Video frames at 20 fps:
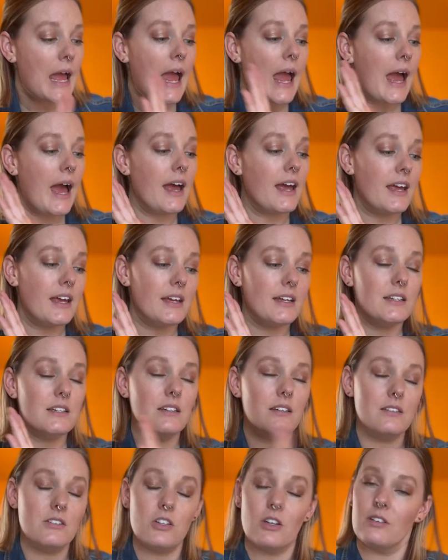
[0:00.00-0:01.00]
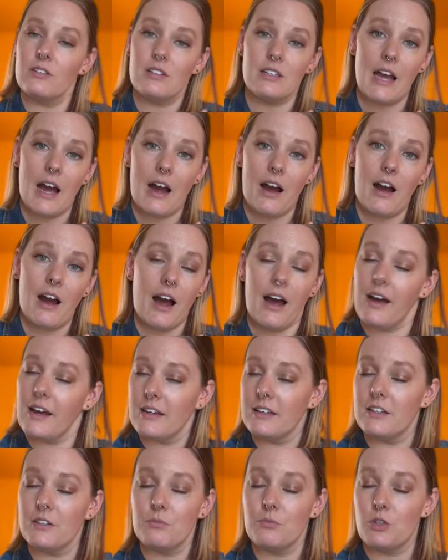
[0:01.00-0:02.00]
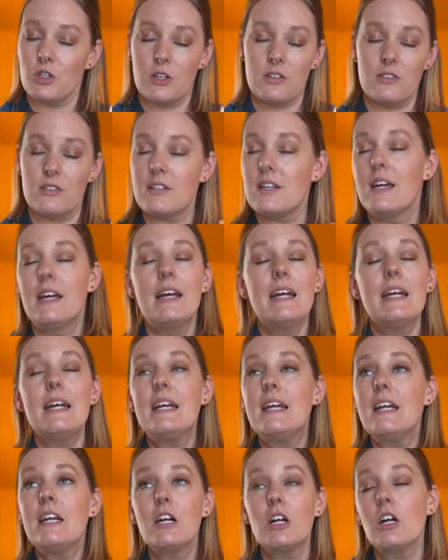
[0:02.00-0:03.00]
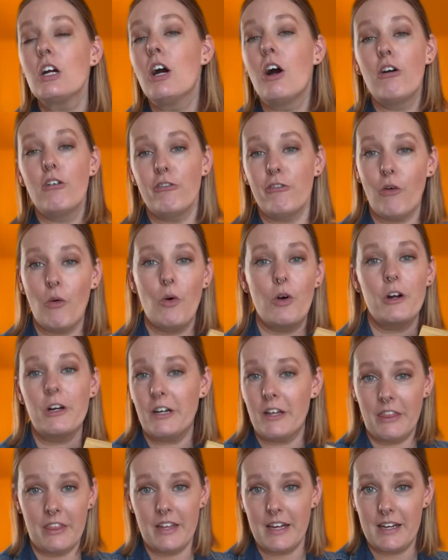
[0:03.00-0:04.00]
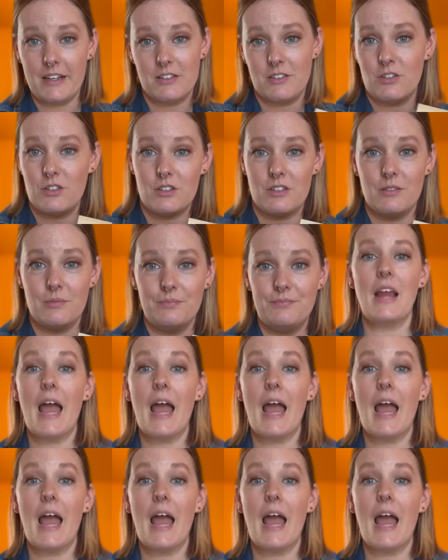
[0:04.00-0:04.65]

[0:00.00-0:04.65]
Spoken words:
And yeah, I am just here for this.